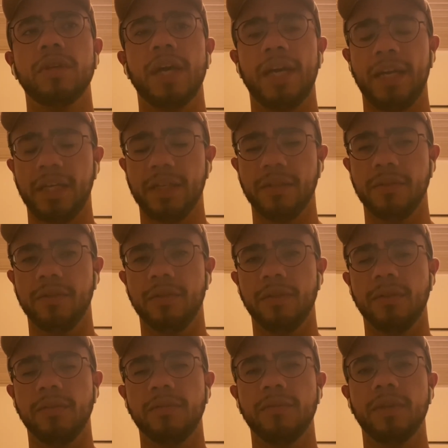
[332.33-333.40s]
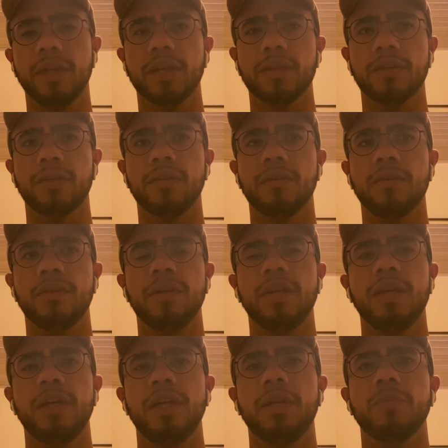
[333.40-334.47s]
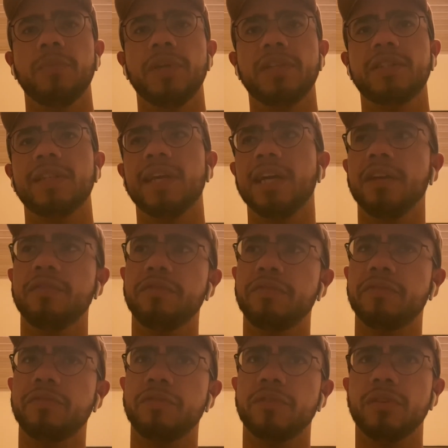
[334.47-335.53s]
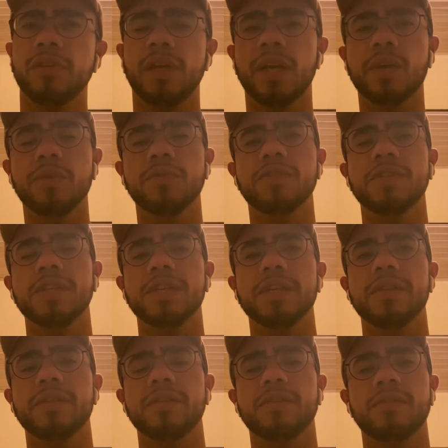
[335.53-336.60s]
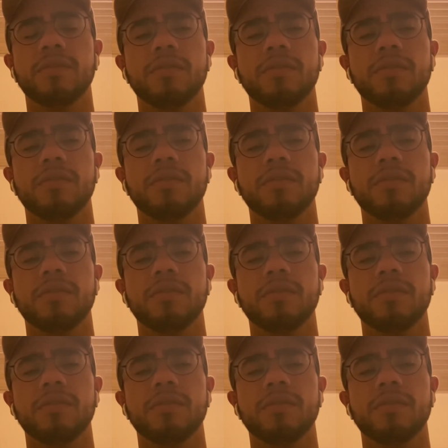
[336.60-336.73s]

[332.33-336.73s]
handle, and it makes life, how you say it,